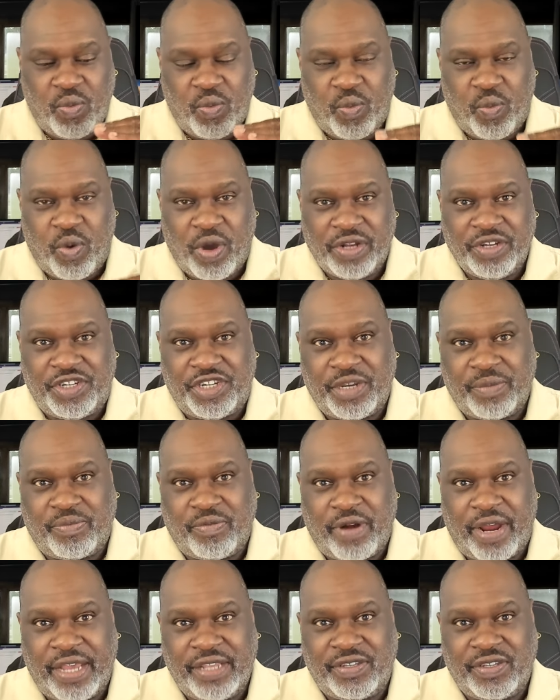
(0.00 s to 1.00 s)
One ship
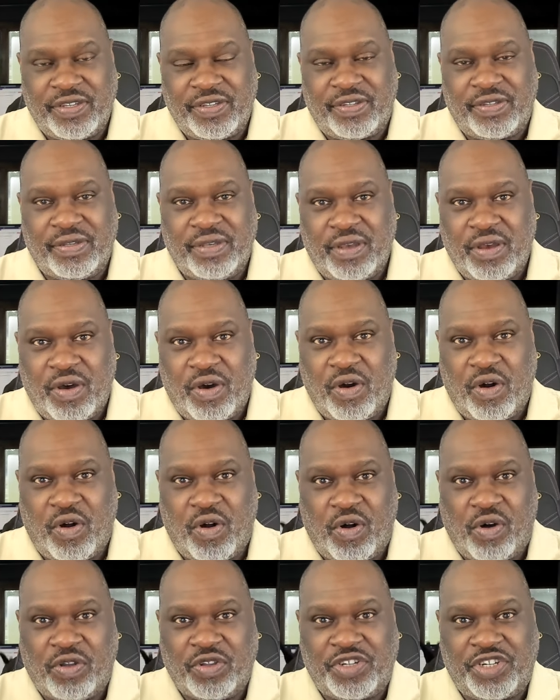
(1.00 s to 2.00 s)
rises,
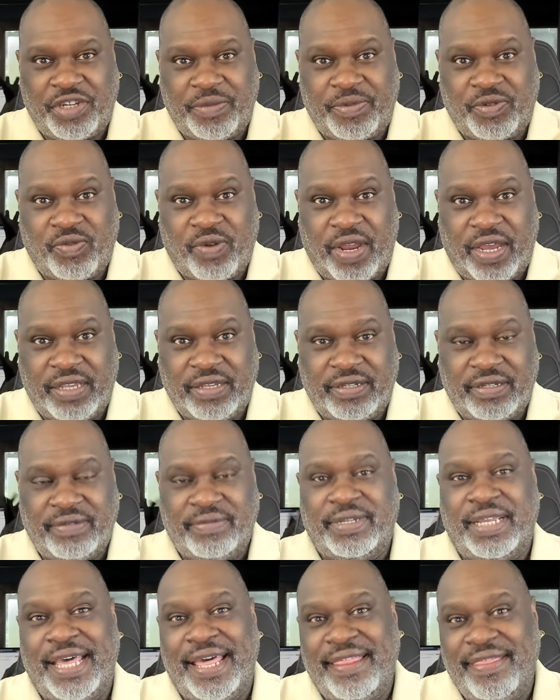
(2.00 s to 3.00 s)
all ships rise.
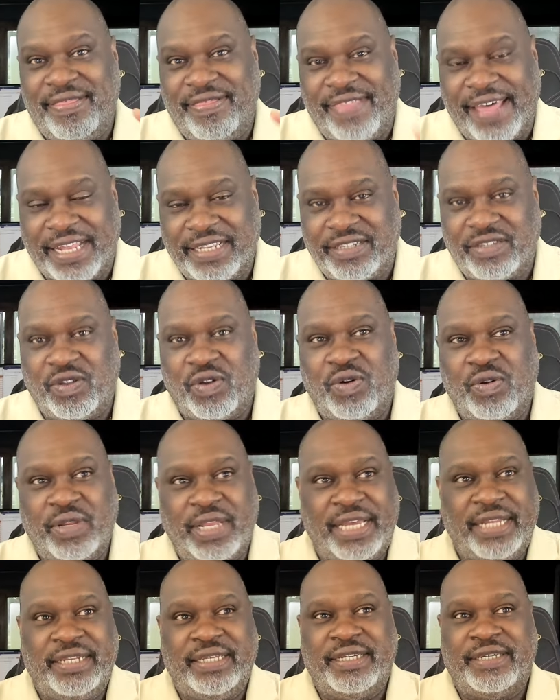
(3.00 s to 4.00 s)
That's the whole
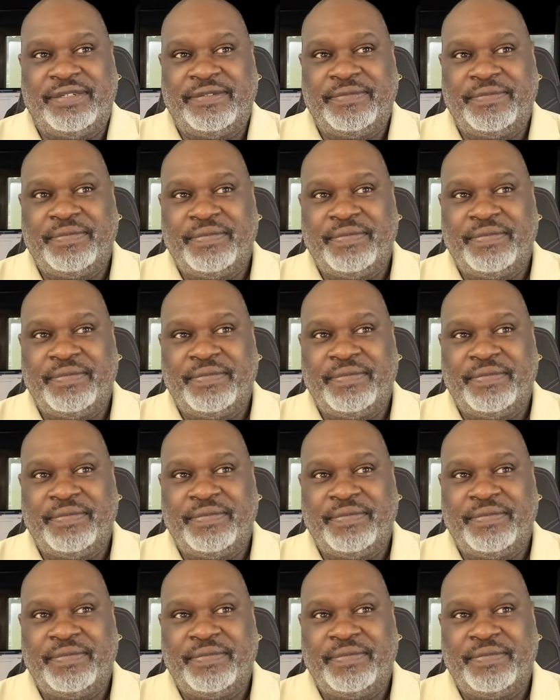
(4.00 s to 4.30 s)
idea.